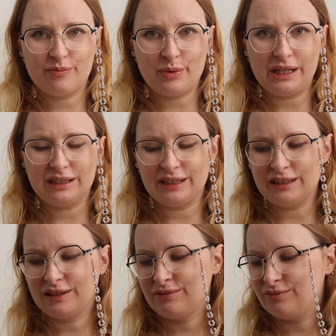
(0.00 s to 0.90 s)

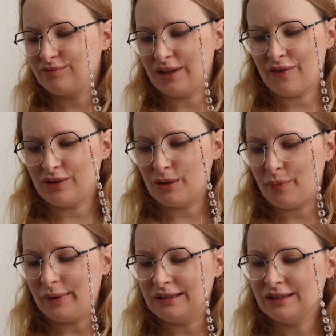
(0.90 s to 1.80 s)
building,
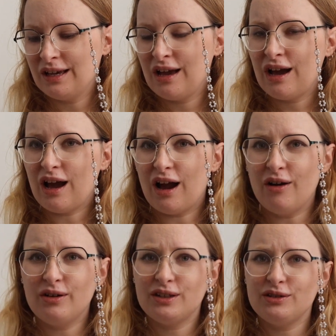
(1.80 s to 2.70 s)
development.
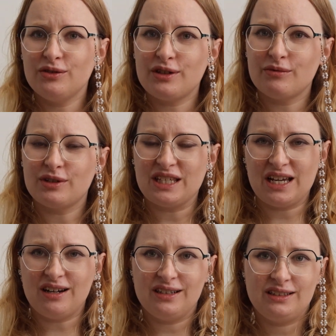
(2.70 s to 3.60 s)
I want to do some
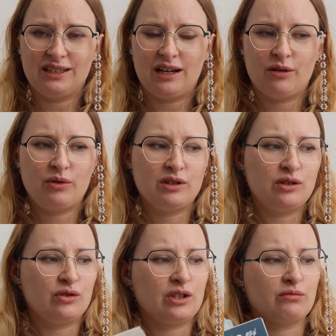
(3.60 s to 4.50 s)
design. I want
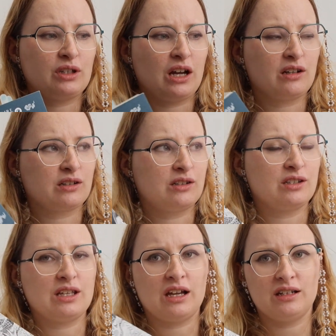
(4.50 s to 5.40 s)
to do some character
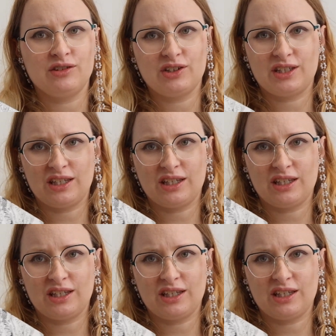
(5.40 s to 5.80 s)
design and just